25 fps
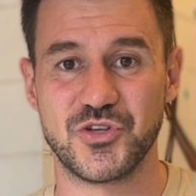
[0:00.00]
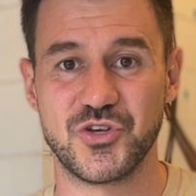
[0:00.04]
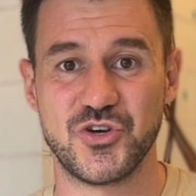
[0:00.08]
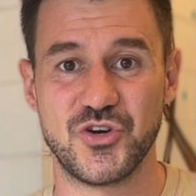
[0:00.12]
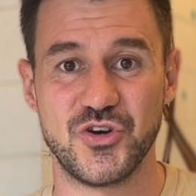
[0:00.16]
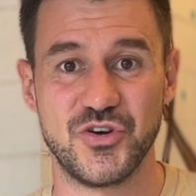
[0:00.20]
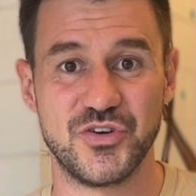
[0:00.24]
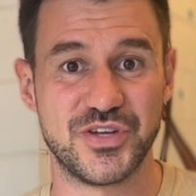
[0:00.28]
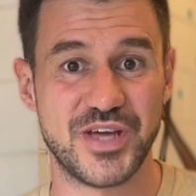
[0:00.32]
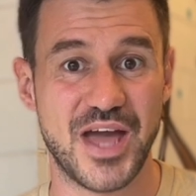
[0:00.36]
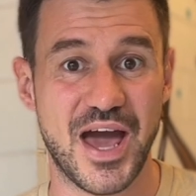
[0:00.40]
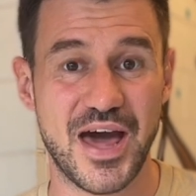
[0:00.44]

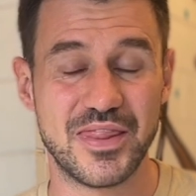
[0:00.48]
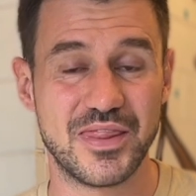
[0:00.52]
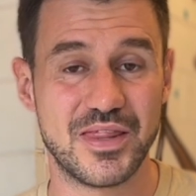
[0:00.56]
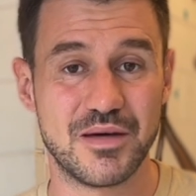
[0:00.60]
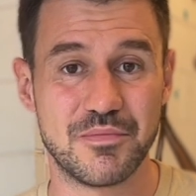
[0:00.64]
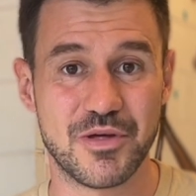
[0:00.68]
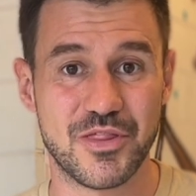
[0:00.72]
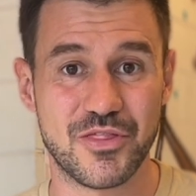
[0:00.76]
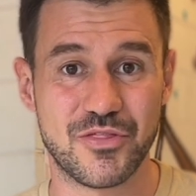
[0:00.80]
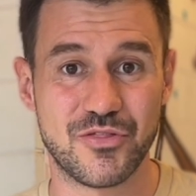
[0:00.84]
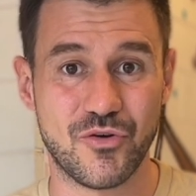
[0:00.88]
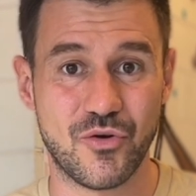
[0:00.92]
could get
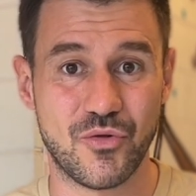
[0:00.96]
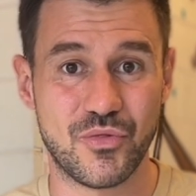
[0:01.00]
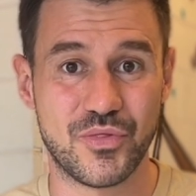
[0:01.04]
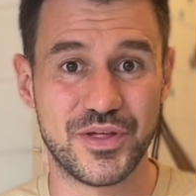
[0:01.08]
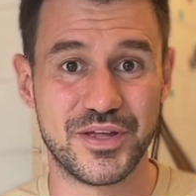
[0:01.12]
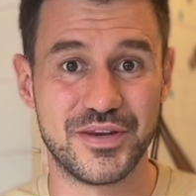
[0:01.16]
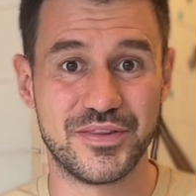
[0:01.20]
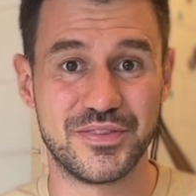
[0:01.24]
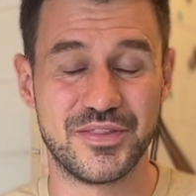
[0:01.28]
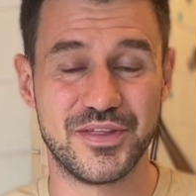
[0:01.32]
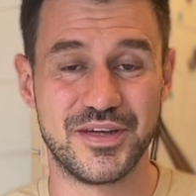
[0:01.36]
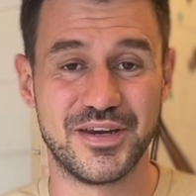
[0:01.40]
them and thought
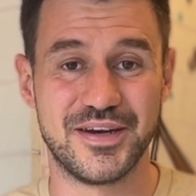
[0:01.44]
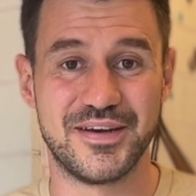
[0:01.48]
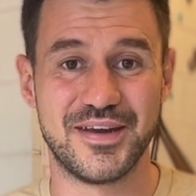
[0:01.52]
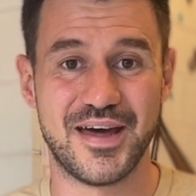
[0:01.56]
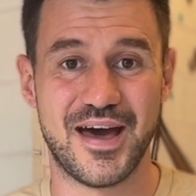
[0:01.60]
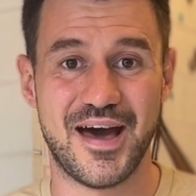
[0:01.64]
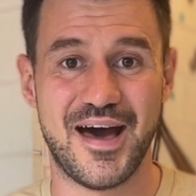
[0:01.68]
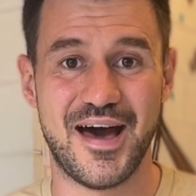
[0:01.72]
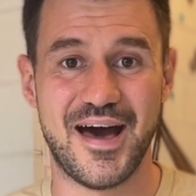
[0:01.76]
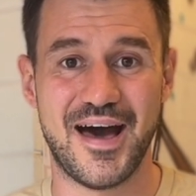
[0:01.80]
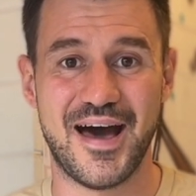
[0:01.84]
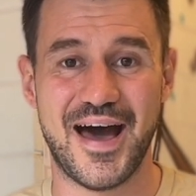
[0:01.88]
they'd
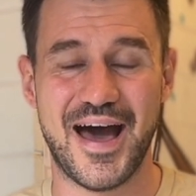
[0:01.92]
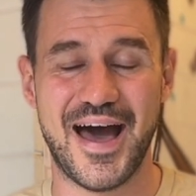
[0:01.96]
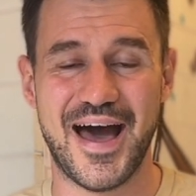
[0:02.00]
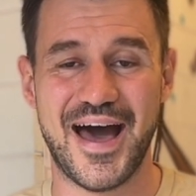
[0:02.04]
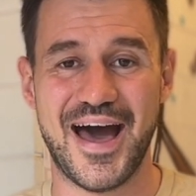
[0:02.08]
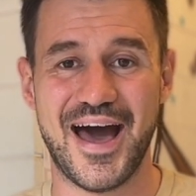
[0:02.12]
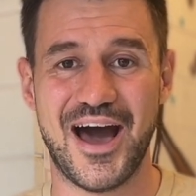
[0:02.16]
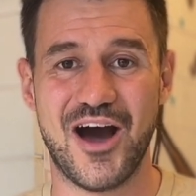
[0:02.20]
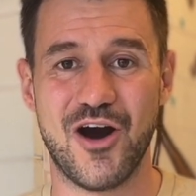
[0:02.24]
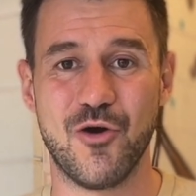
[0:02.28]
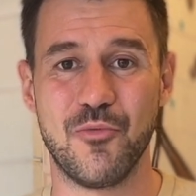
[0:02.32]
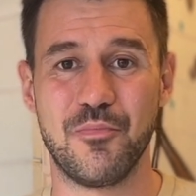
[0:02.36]

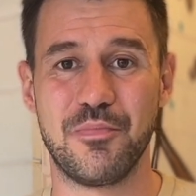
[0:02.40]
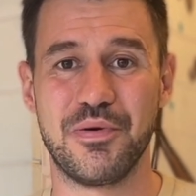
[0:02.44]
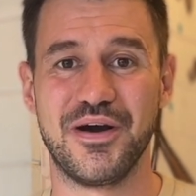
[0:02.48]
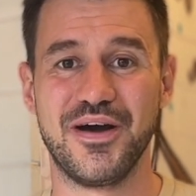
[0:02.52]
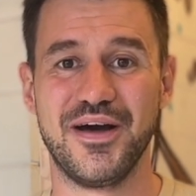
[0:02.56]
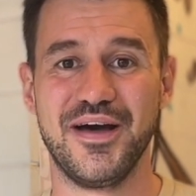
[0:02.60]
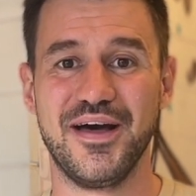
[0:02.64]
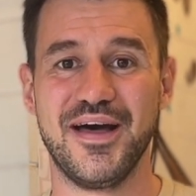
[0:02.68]
help